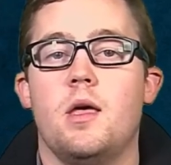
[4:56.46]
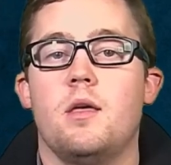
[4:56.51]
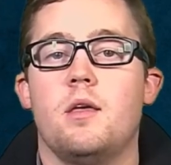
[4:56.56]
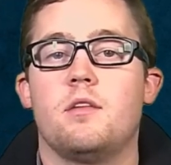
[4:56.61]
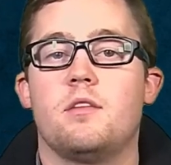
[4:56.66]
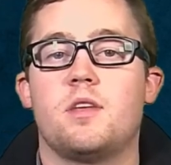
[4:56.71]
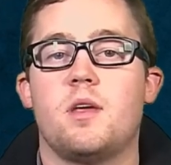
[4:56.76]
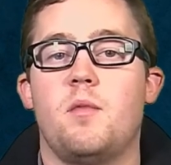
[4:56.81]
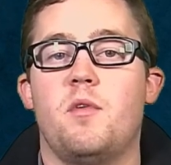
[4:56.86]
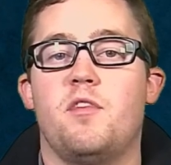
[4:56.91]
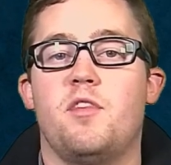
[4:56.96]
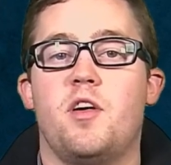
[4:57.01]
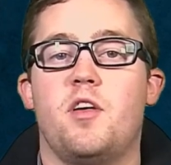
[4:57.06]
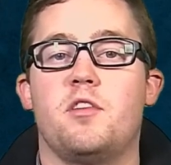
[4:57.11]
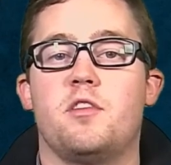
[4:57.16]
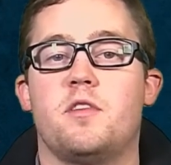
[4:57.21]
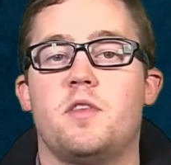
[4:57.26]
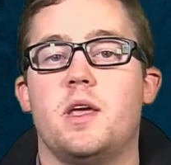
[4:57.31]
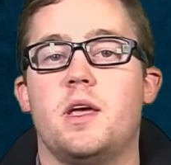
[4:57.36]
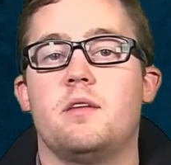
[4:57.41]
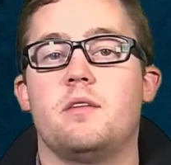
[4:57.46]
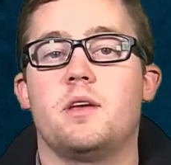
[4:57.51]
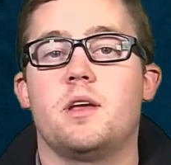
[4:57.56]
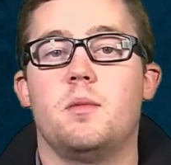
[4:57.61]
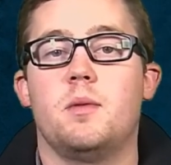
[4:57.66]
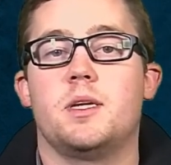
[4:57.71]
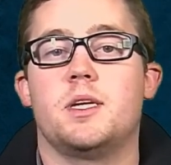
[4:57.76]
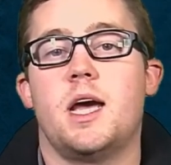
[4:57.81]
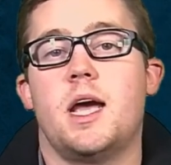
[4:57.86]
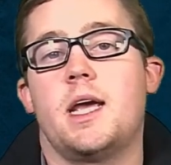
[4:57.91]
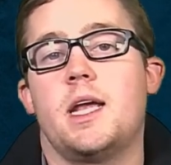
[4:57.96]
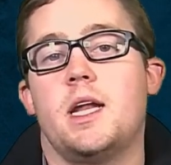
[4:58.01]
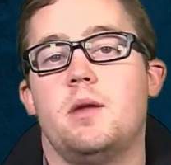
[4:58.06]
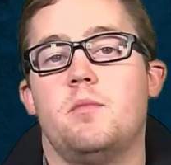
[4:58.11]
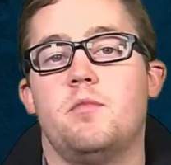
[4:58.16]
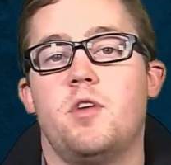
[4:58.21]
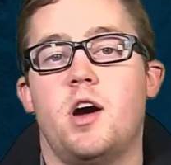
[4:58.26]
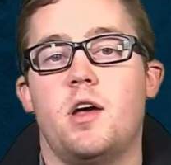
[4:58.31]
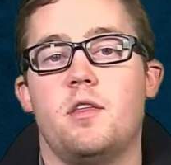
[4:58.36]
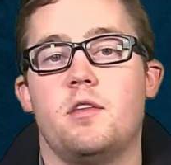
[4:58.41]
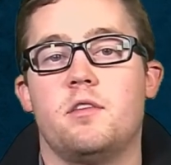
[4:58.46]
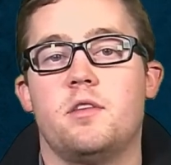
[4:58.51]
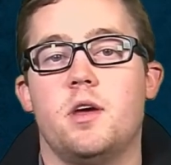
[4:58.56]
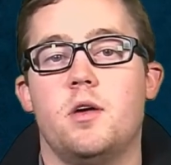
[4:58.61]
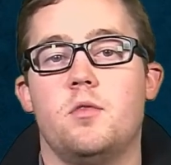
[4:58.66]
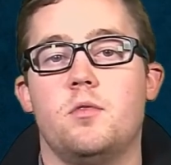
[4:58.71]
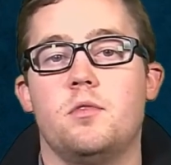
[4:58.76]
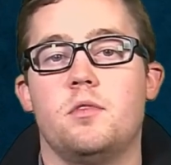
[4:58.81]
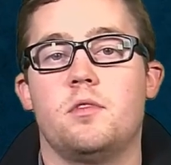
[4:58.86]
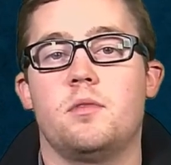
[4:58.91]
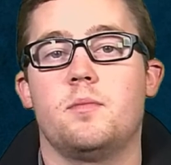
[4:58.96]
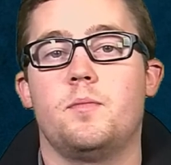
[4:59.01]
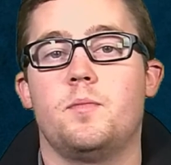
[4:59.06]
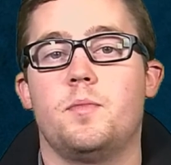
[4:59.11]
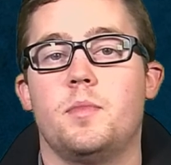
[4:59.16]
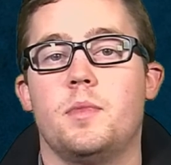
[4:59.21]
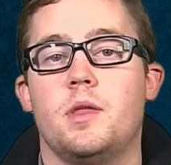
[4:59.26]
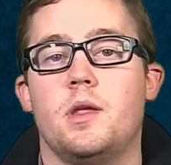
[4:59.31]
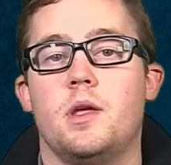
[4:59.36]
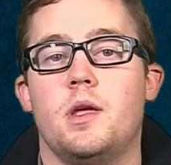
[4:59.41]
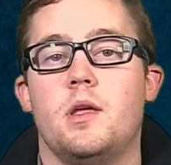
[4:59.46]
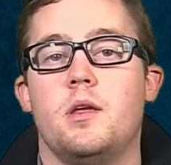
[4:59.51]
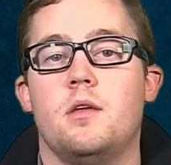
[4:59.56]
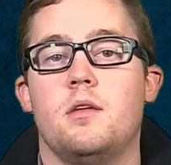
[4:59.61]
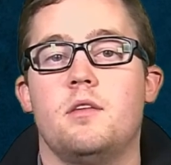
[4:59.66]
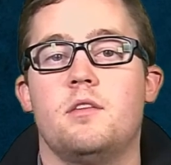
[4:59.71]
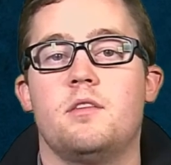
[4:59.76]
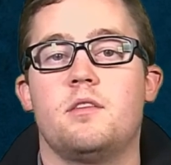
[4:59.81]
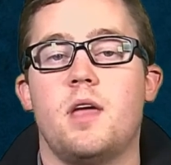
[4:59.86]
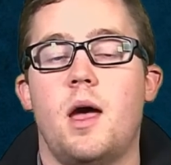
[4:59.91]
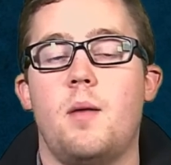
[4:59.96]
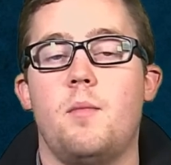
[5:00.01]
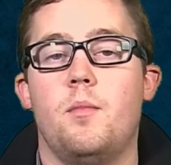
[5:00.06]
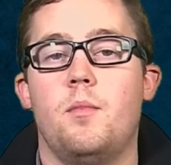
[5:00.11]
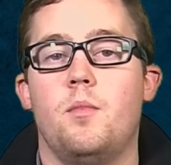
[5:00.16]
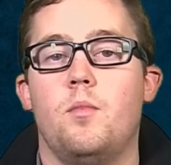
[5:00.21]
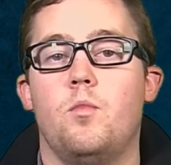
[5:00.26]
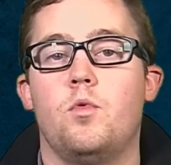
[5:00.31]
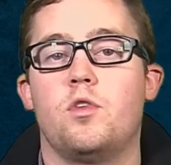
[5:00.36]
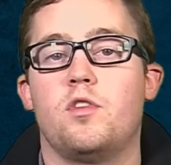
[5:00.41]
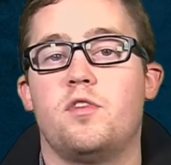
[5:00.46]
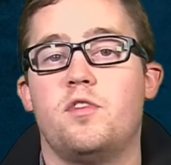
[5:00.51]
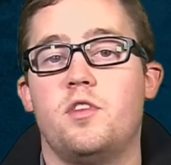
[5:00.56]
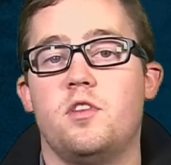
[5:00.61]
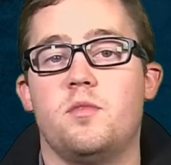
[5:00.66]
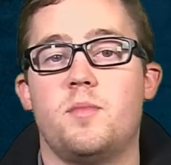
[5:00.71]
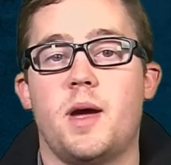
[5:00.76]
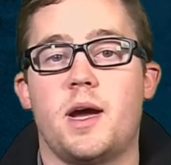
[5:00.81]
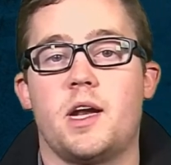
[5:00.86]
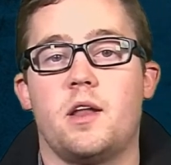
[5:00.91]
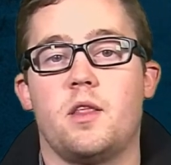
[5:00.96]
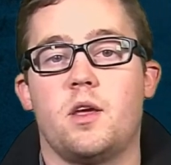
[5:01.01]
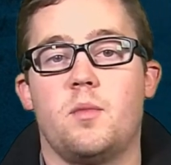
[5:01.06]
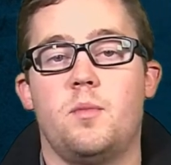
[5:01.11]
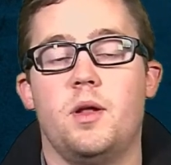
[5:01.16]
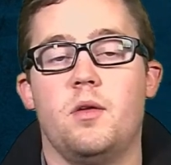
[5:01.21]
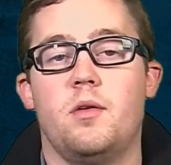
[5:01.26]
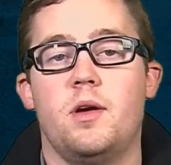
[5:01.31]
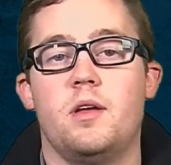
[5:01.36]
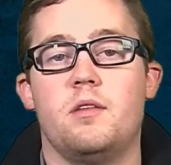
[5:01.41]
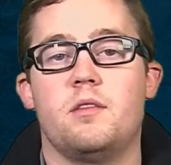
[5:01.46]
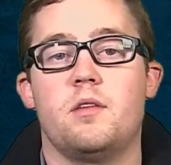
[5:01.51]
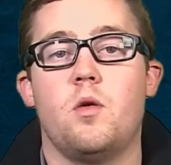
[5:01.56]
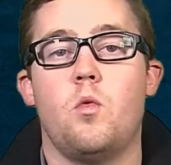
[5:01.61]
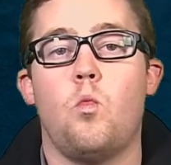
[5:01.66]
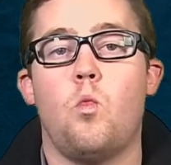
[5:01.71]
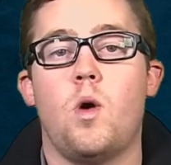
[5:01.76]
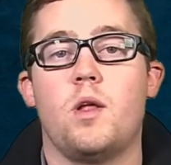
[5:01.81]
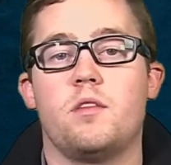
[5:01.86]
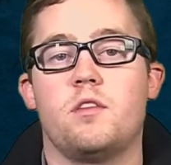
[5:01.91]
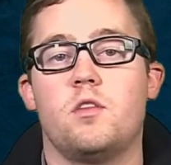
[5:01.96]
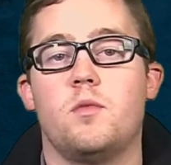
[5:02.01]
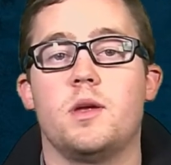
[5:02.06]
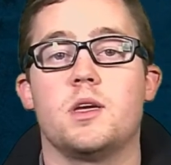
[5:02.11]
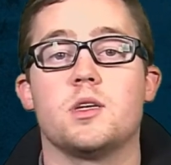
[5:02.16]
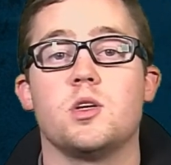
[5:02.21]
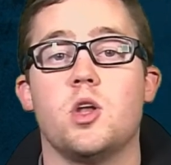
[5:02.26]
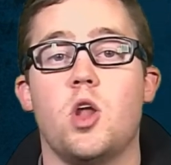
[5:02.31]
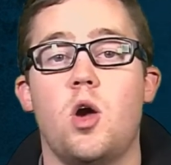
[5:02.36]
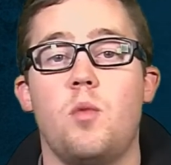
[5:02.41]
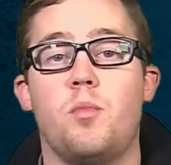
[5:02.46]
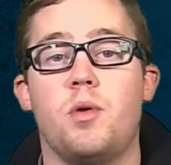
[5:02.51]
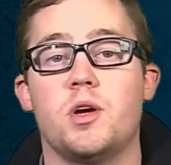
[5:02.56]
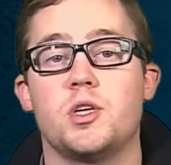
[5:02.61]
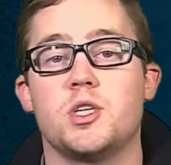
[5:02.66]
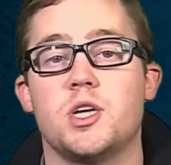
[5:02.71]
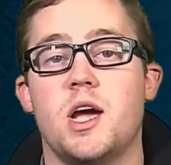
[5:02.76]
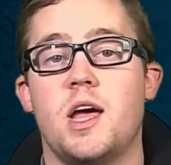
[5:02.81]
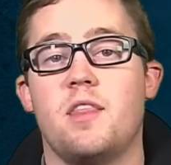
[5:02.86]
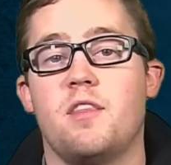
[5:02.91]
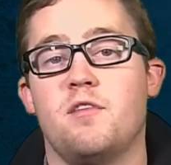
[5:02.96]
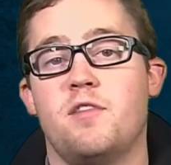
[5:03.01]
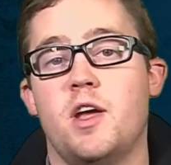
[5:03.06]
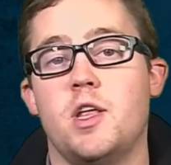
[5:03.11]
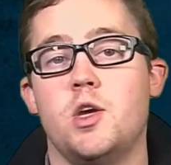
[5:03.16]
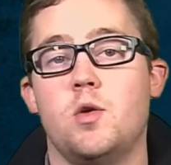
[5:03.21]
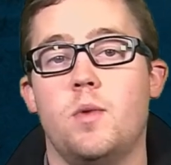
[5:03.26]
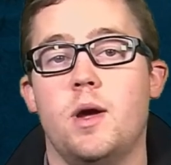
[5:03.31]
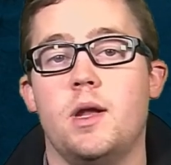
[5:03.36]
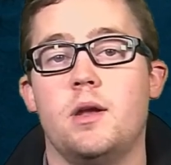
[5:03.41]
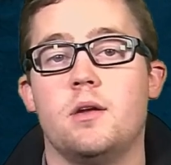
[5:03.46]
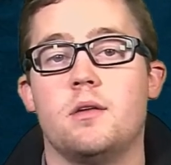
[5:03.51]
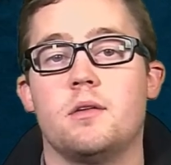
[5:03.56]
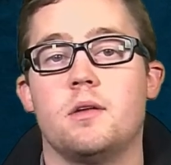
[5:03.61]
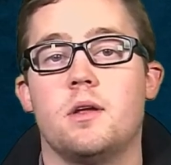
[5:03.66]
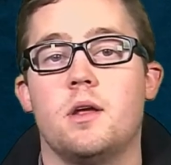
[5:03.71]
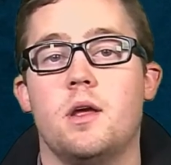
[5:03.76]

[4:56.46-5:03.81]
Some of those things are going to be taken in by the cells. Some will diffuse back into the capillaries. Once you reach low pressure at the venule end,